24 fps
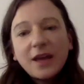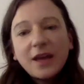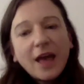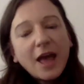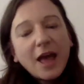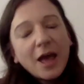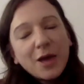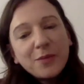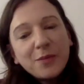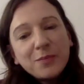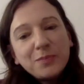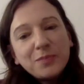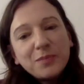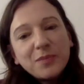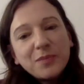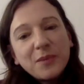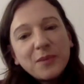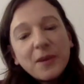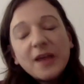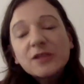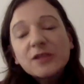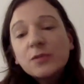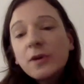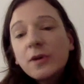
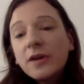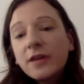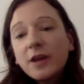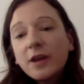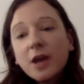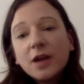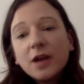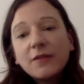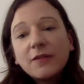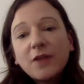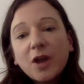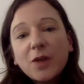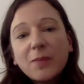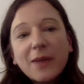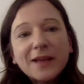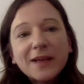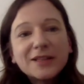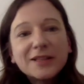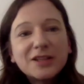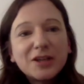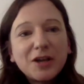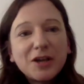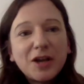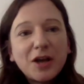as well, that kind of going back
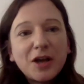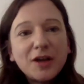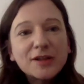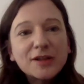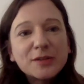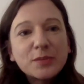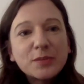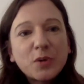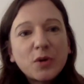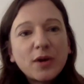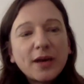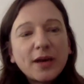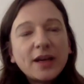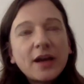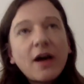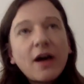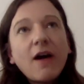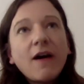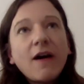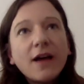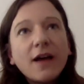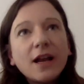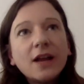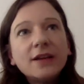to your last point,
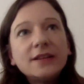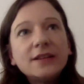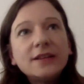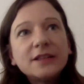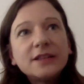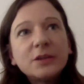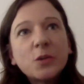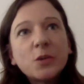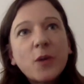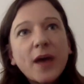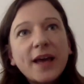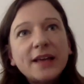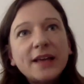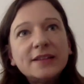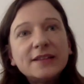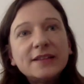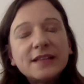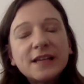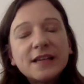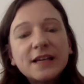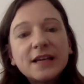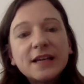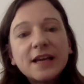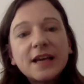highlighting ways
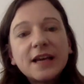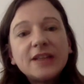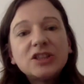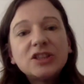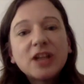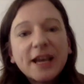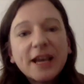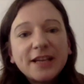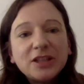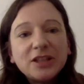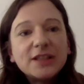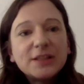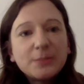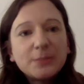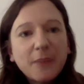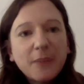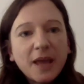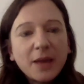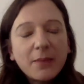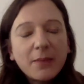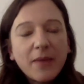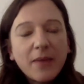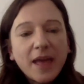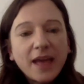that a change is
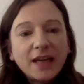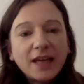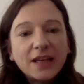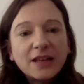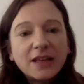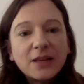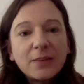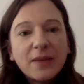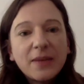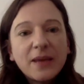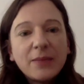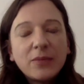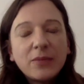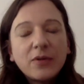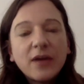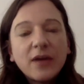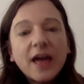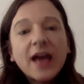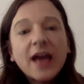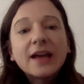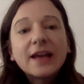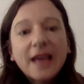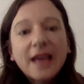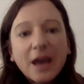being made and that people
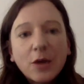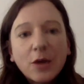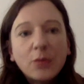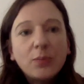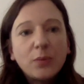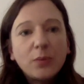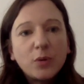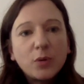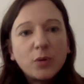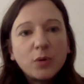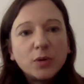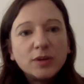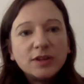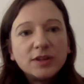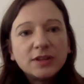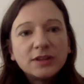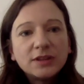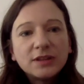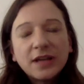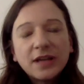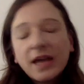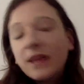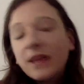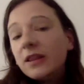can get on board
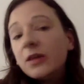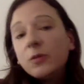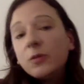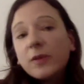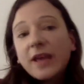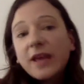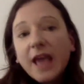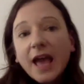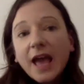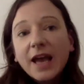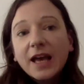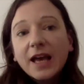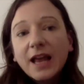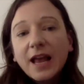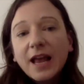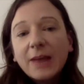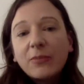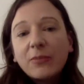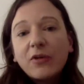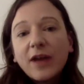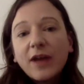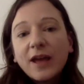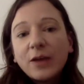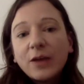and that we can
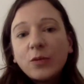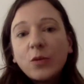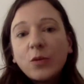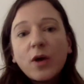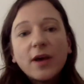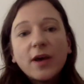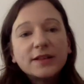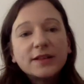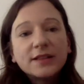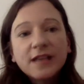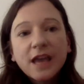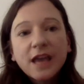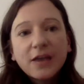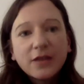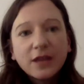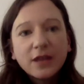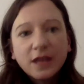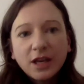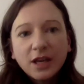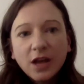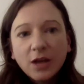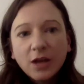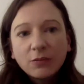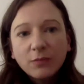collaborate and work together,
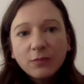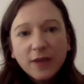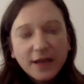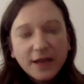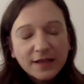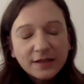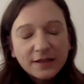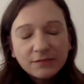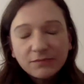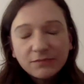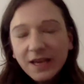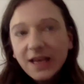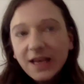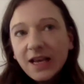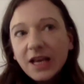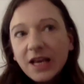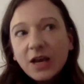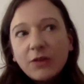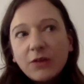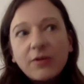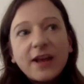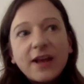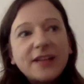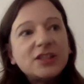you know, in
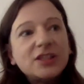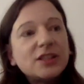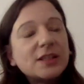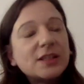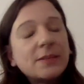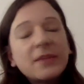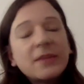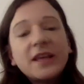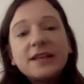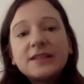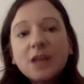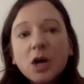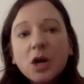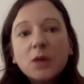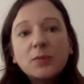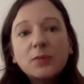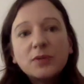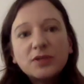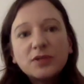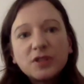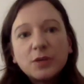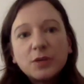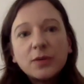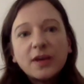relation to some of the
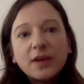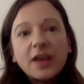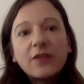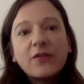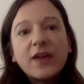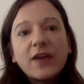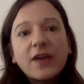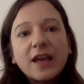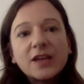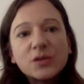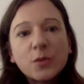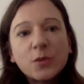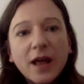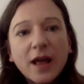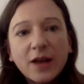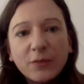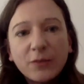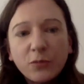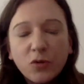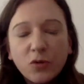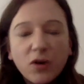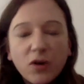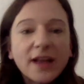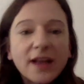examples you were giving as well
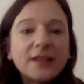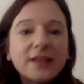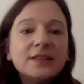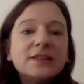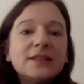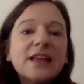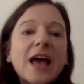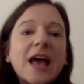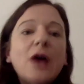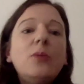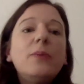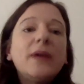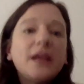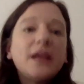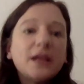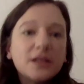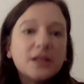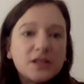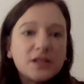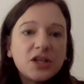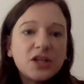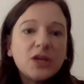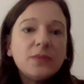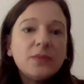of brands helping
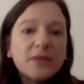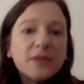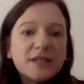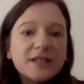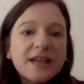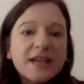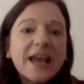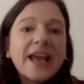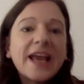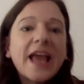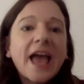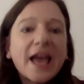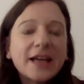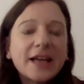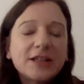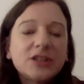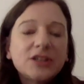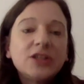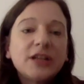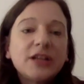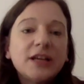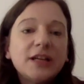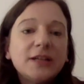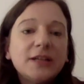consumers take
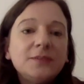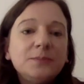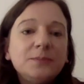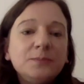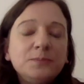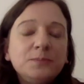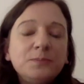action,